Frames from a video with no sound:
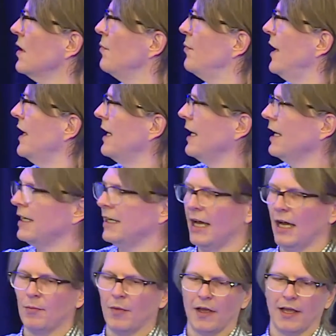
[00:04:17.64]
But in
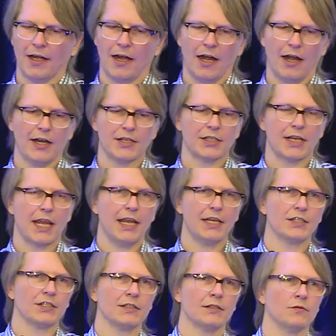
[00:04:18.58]
higher
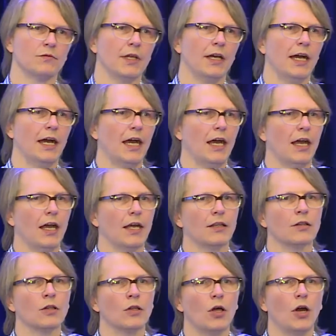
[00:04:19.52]
education, a
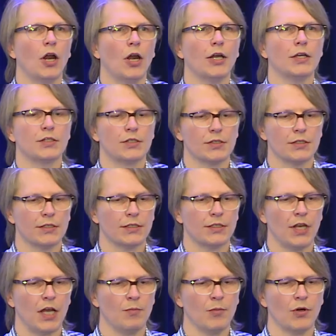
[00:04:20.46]
large
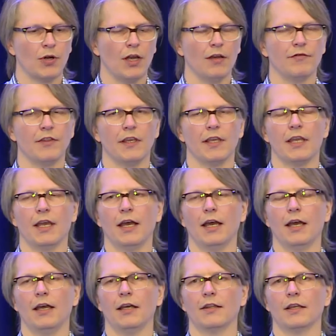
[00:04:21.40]
number of the
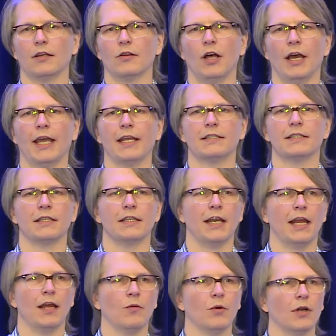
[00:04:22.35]
clients in the
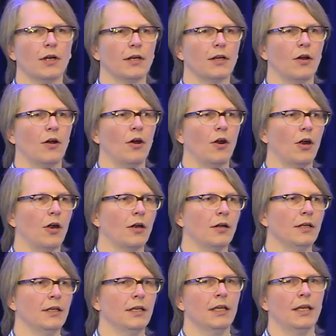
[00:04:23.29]
network are